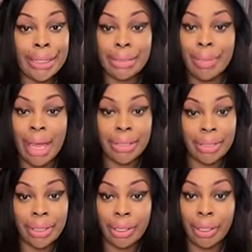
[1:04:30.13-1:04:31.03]

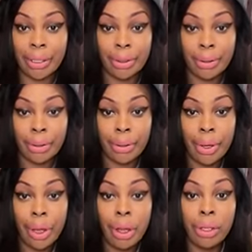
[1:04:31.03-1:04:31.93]
masculine.
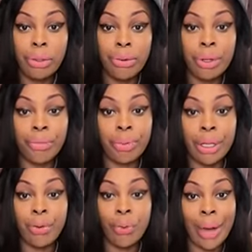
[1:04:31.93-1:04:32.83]
You could
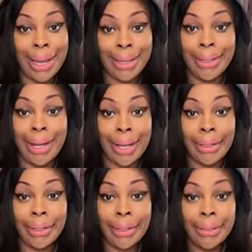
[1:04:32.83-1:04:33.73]
regret that.
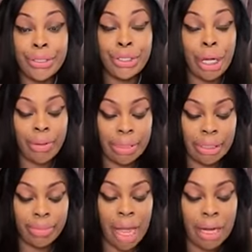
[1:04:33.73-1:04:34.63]
sharing
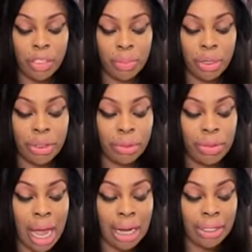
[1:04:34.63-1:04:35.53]
some kind of spiritual
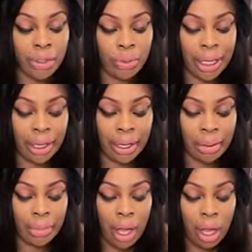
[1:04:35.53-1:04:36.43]
knowledge with
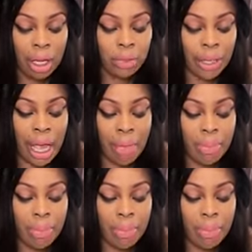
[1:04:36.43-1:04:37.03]
him. Because we got to be